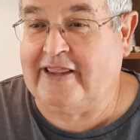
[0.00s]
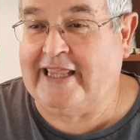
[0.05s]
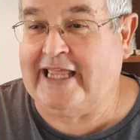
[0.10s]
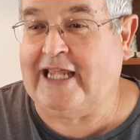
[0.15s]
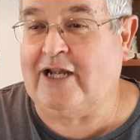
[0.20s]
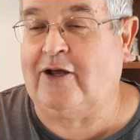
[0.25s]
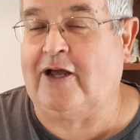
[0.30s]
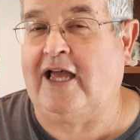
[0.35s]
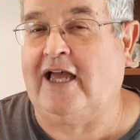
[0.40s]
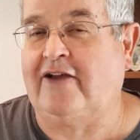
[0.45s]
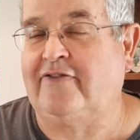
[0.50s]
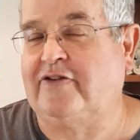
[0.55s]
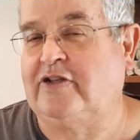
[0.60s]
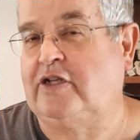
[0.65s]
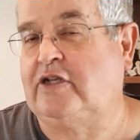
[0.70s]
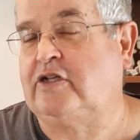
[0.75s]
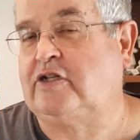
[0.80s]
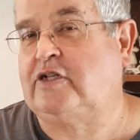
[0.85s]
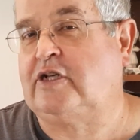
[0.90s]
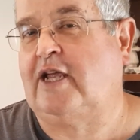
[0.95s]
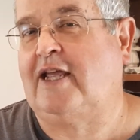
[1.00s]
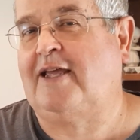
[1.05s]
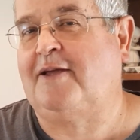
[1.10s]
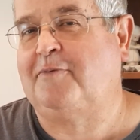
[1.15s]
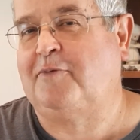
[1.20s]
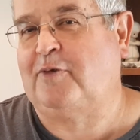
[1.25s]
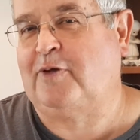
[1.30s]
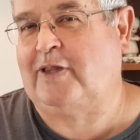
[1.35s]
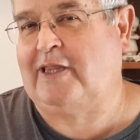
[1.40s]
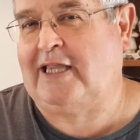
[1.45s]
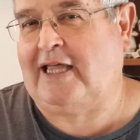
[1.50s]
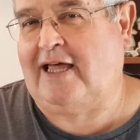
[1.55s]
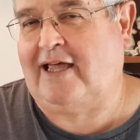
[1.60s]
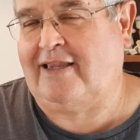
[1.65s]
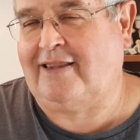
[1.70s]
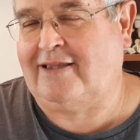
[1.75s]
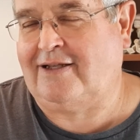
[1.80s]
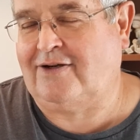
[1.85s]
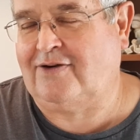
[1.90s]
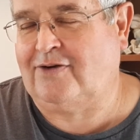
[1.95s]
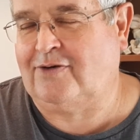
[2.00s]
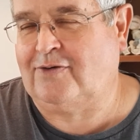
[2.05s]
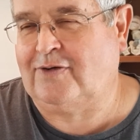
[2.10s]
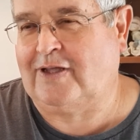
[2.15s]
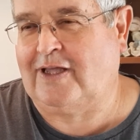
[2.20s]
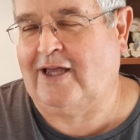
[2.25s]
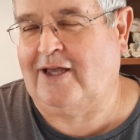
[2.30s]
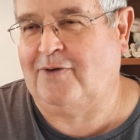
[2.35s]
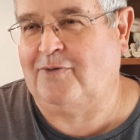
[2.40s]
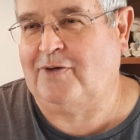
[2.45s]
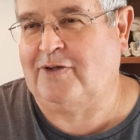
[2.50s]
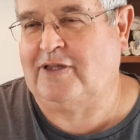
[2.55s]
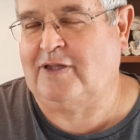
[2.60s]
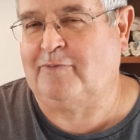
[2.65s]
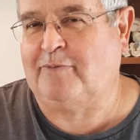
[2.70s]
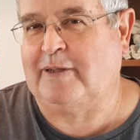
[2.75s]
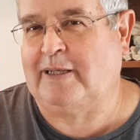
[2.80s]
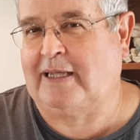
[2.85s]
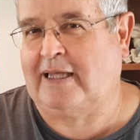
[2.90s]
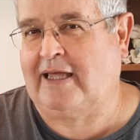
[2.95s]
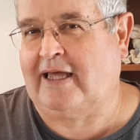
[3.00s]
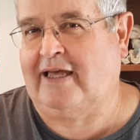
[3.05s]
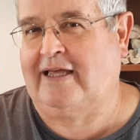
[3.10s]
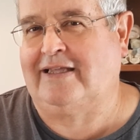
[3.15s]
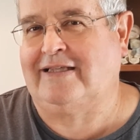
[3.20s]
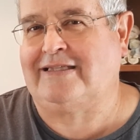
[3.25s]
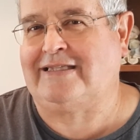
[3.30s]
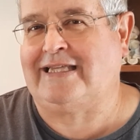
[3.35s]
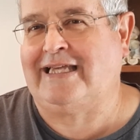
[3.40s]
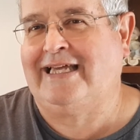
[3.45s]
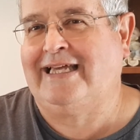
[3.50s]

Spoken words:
they don't have any shame with that. They're okay with it because,